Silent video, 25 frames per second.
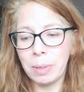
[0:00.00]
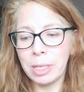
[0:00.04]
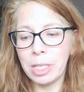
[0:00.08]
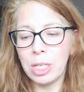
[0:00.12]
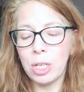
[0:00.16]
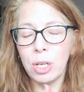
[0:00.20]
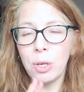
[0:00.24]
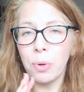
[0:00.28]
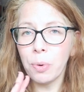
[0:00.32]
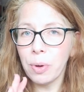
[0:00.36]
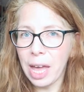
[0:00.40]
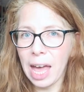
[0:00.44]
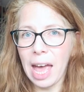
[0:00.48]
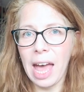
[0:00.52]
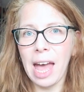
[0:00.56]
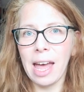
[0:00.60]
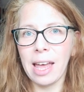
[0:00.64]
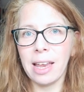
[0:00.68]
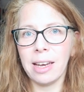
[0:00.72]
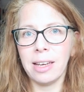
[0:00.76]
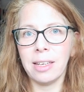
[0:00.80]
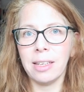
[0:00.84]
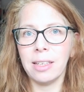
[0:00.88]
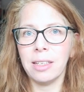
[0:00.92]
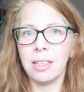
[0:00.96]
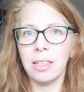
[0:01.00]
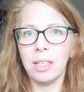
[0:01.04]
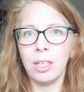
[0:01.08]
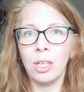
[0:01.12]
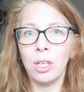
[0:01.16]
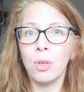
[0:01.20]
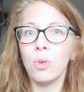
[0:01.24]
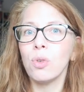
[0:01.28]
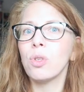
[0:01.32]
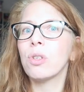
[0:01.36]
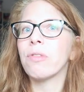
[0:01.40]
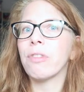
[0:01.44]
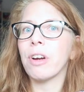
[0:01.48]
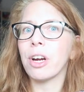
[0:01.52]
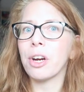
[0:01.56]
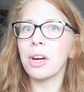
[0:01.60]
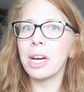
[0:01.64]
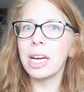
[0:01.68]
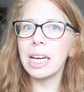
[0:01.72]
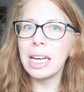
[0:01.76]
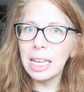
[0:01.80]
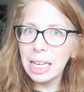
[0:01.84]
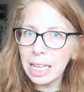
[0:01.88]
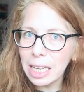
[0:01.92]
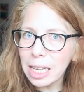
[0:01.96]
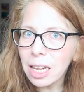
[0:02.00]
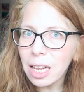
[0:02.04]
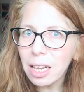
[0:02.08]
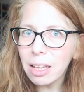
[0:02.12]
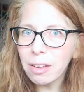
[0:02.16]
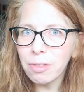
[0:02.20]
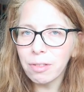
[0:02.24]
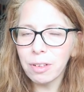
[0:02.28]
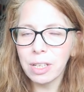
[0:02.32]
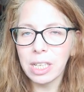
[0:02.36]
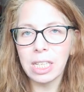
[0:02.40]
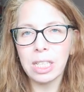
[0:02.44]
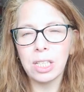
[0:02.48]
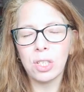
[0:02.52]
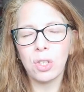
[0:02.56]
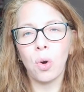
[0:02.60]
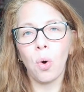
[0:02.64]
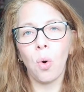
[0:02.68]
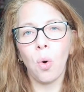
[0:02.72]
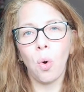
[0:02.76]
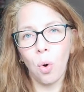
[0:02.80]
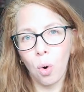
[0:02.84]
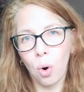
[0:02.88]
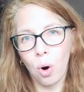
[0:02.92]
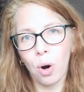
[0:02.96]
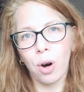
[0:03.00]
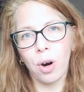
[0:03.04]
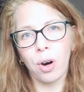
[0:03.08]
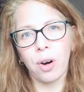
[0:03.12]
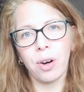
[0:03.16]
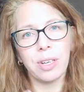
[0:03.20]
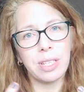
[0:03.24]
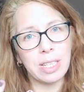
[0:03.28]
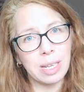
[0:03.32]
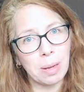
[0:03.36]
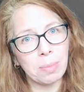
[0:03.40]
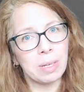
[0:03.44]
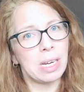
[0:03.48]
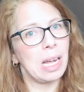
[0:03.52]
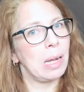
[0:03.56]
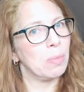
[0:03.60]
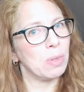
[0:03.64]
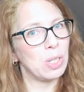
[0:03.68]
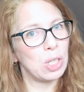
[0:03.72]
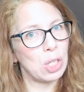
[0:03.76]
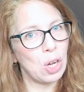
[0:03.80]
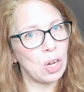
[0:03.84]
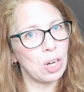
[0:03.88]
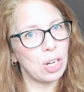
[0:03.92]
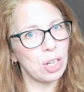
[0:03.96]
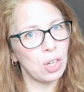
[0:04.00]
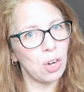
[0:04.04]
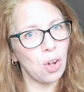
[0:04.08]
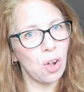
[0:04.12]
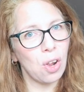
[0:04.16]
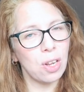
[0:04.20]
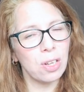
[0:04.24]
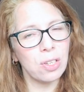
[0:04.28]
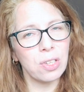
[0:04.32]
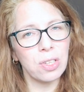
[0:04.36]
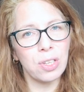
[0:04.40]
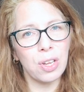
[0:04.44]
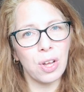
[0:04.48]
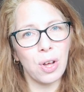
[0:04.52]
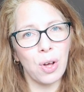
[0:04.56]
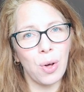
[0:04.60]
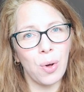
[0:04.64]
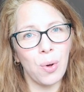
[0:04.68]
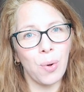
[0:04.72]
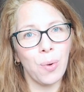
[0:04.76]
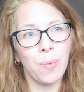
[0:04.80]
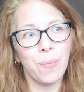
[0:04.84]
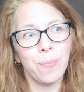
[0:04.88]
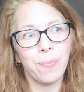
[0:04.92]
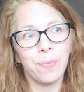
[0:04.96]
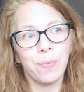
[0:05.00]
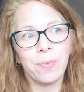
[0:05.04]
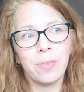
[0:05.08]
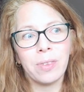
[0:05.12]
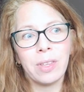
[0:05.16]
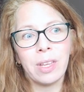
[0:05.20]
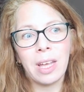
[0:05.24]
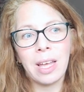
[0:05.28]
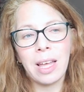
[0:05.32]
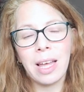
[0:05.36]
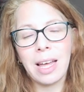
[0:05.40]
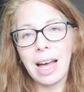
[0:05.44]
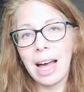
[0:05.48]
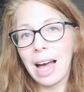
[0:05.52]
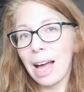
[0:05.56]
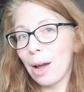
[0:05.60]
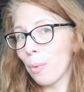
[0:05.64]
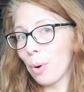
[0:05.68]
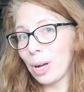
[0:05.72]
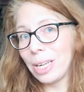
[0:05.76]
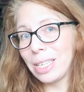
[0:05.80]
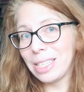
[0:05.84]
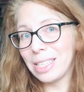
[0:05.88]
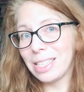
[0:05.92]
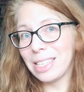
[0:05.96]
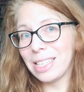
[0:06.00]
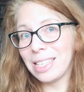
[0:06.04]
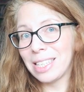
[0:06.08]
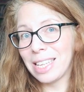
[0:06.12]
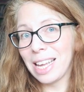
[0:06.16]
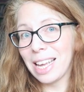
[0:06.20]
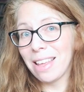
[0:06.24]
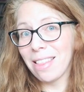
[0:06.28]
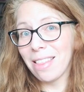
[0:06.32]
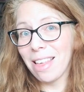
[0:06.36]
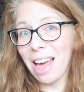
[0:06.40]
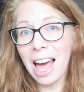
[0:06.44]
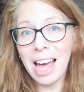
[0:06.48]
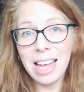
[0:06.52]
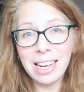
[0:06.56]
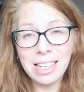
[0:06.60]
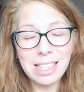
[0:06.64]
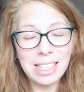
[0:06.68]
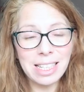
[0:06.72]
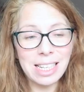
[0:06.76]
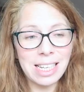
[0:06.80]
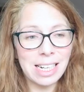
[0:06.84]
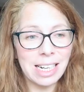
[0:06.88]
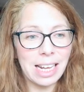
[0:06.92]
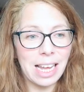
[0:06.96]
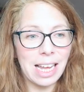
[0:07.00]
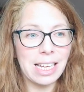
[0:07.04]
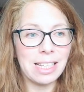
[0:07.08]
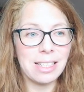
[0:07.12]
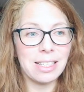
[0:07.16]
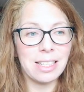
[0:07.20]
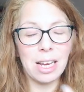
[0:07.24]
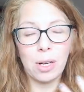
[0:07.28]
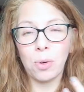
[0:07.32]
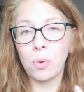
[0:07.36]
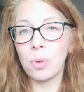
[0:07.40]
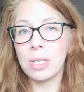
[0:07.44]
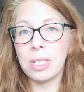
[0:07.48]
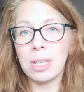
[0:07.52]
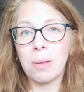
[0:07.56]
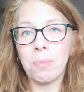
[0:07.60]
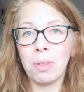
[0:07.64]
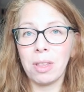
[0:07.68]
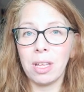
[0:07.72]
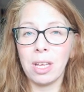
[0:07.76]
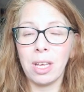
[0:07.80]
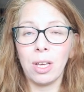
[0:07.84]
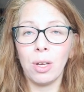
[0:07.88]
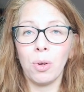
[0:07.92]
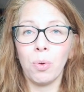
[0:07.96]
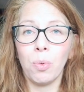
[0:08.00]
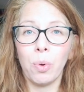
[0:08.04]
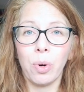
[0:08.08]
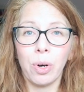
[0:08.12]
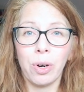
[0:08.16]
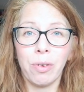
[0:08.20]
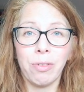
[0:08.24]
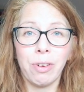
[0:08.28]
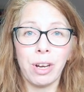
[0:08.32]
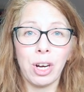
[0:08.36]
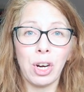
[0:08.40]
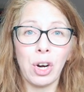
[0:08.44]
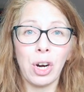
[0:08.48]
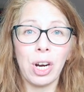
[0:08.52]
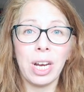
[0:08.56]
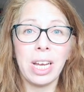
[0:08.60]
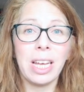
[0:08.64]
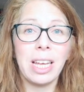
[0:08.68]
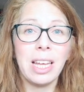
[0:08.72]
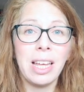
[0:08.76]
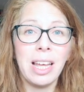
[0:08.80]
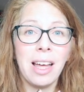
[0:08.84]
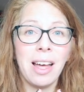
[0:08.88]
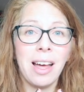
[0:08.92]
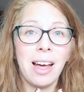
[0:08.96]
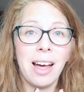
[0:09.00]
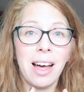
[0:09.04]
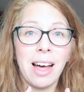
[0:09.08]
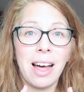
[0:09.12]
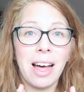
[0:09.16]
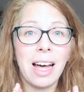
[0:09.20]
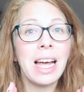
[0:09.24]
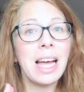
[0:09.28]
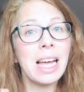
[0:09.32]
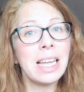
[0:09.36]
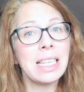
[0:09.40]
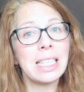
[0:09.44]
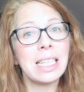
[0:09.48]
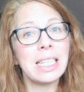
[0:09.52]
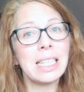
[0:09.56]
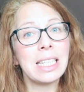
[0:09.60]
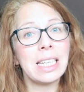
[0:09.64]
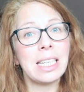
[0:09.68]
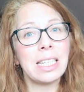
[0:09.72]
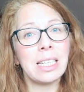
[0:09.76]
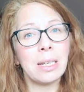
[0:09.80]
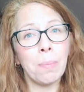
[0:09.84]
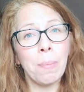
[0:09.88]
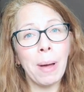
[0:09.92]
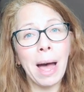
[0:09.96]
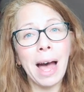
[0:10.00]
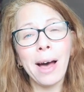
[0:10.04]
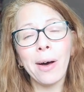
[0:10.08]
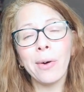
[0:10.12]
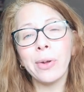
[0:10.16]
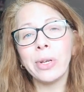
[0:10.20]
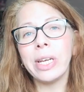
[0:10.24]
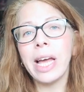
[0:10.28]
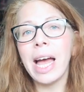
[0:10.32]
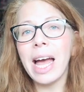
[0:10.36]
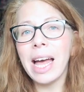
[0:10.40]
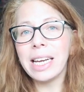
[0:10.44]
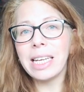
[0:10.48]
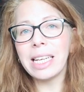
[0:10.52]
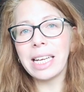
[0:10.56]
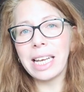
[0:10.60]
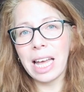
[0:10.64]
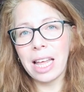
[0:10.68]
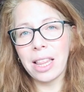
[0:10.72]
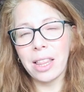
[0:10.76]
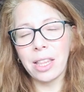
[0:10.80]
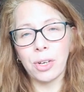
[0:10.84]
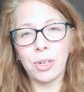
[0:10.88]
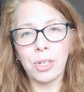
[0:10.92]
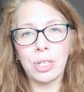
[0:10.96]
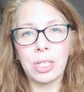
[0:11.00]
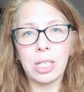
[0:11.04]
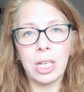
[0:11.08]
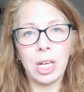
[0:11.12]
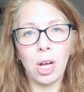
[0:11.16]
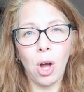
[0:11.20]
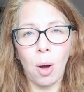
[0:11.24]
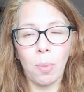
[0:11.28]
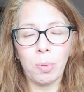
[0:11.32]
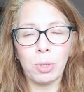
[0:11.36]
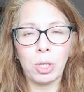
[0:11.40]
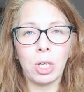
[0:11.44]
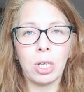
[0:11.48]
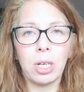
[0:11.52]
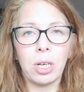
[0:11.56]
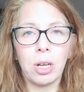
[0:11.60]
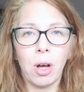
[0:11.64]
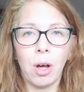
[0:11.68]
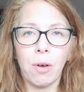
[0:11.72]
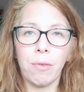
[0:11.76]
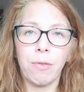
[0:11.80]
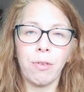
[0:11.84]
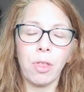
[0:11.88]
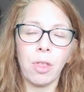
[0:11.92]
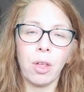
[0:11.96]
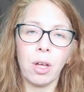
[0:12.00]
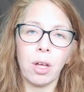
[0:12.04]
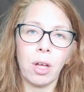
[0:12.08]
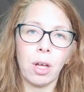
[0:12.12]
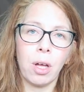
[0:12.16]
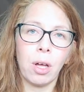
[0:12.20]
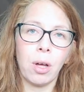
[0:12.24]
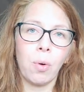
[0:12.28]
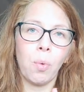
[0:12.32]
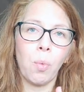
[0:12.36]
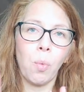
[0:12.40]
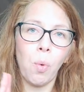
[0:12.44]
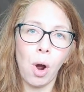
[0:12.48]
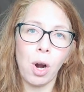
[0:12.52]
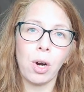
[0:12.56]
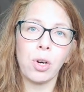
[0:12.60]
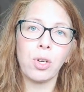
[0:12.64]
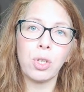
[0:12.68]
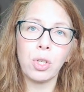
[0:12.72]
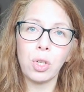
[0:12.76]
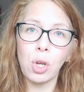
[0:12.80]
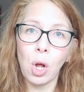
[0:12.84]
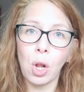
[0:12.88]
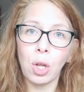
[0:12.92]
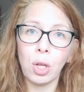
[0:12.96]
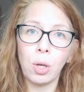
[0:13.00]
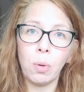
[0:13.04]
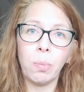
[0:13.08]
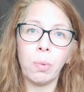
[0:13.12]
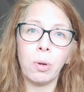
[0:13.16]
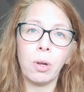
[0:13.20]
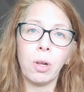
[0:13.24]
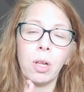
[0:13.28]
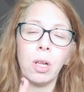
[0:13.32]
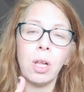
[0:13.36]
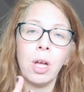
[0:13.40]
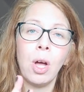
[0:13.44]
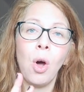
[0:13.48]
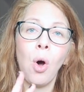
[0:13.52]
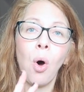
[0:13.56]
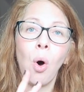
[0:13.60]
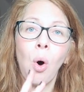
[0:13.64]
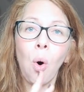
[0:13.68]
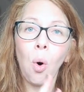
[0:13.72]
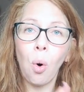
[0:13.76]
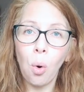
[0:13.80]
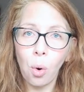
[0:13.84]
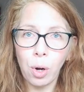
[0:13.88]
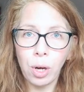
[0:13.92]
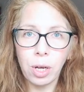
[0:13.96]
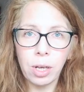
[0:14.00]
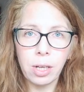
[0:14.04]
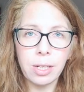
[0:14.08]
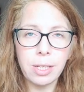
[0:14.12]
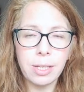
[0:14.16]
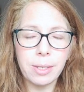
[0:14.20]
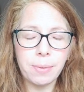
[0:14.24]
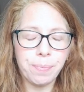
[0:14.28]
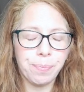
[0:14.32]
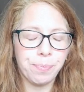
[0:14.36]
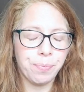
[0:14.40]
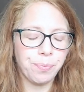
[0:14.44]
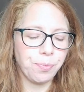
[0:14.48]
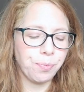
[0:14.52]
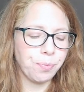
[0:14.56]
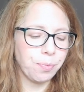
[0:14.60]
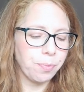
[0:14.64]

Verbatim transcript: but you can use very little of it, or sometimes not at all. So I wanted to say that in case that was something you were very uh, hesitant about. And again, there's the option of the water-soluble oils